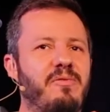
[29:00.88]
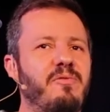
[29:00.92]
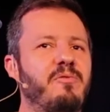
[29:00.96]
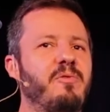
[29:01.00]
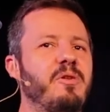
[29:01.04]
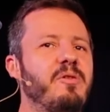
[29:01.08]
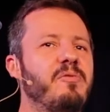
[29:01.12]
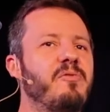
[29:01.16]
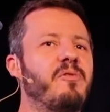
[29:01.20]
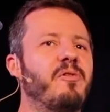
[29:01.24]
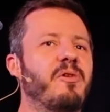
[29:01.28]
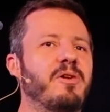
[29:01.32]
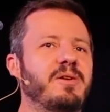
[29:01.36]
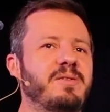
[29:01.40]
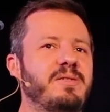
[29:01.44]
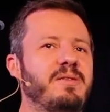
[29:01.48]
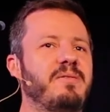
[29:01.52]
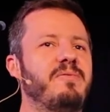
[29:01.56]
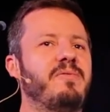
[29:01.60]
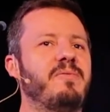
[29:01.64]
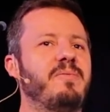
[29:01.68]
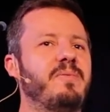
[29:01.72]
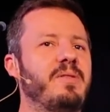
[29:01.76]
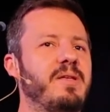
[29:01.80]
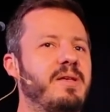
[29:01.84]
of reinforced
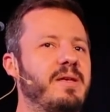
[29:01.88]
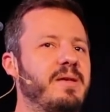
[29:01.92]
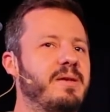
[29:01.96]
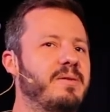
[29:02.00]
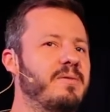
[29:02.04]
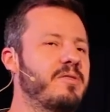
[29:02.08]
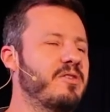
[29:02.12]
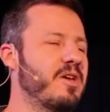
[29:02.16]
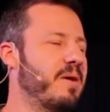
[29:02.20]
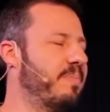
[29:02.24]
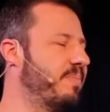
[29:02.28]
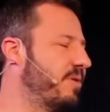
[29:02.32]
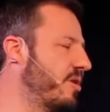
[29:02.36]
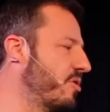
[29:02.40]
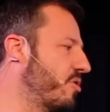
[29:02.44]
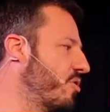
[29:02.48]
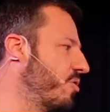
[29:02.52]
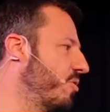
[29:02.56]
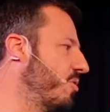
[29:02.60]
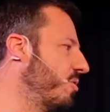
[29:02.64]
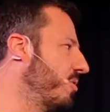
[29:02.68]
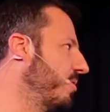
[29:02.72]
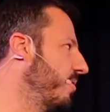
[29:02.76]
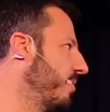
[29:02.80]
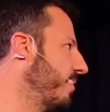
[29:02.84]
the chapter
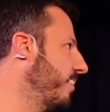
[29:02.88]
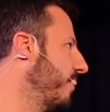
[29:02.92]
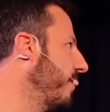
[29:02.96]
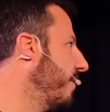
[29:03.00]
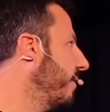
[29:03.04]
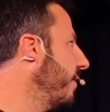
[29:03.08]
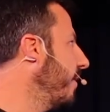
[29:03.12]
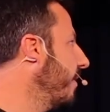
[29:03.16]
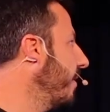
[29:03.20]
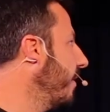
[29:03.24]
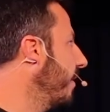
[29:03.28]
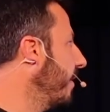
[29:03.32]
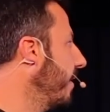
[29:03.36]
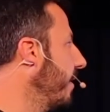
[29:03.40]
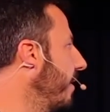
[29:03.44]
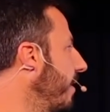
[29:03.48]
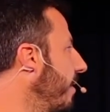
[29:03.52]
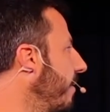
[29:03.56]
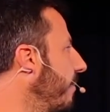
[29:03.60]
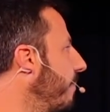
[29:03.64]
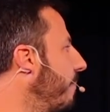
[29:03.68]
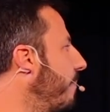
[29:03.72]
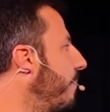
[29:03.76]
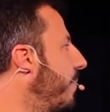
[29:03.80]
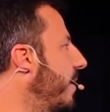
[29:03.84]
2.
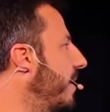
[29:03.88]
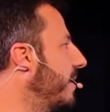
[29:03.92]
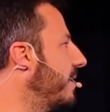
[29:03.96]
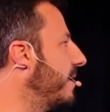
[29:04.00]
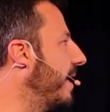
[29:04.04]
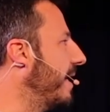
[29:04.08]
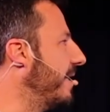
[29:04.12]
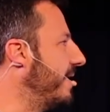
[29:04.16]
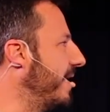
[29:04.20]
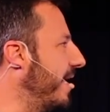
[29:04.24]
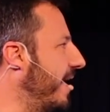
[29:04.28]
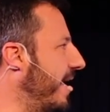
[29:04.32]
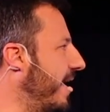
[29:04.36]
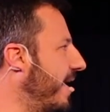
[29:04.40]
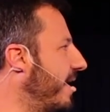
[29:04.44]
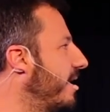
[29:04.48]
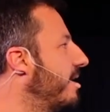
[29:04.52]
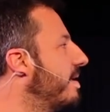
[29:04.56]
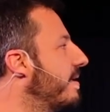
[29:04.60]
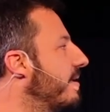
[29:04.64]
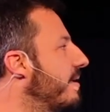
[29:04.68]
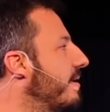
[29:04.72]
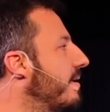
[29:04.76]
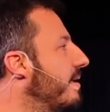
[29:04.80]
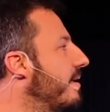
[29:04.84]
But at the
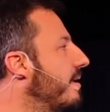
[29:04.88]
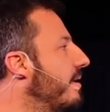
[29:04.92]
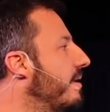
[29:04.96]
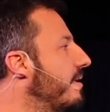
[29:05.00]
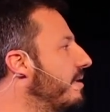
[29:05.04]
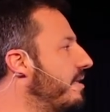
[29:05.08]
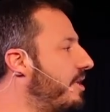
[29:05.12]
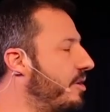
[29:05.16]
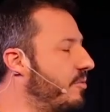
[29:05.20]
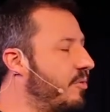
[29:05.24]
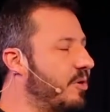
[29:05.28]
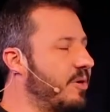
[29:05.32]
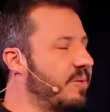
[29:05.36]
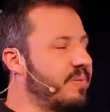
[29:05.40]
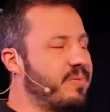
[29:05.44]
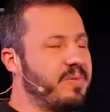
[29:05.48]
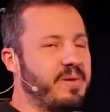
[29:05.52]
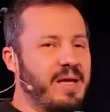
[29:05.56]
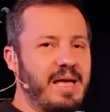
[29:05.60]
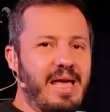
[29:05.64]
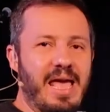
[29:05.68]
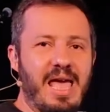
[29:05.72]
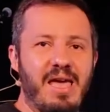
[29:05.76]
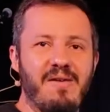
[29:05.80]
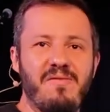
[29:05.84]
end, they were
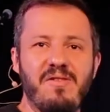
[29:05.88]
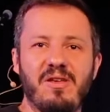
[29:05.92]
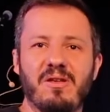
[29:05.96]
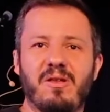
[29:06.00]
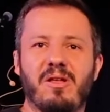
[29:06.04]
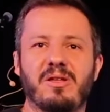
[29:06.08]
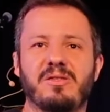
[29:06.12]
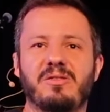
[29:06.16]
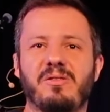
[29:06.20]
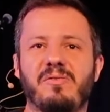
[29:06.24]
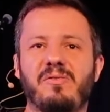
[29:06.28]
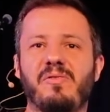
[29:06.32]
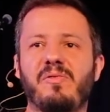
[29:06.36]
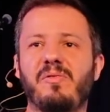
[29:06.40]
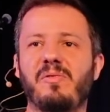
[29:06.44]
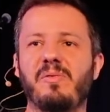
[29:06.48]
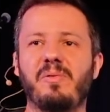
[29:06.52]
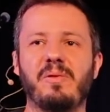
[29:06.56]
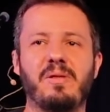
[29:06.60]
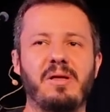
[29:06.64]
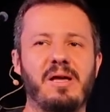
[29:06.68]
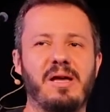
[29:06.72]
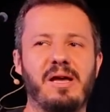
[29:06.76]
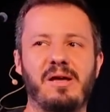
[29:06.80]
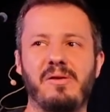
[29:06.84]
having lots of
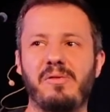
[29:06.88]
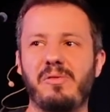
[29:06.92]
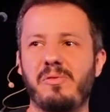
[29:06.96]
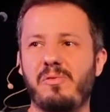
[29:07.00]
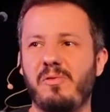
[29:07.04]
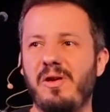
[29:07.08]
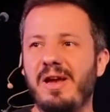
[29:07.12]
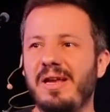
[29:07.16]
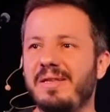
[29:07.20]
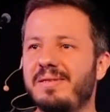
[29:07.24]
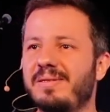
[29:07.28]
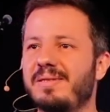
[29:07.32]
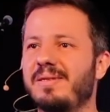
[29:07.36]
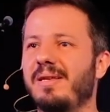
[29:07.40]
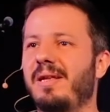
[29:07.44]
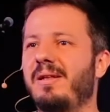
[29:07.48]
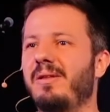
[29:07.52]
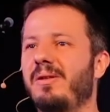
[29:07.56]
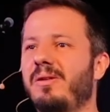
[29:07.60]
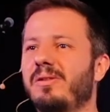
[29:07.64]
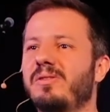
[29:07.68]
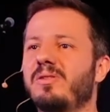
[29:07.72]
threats, they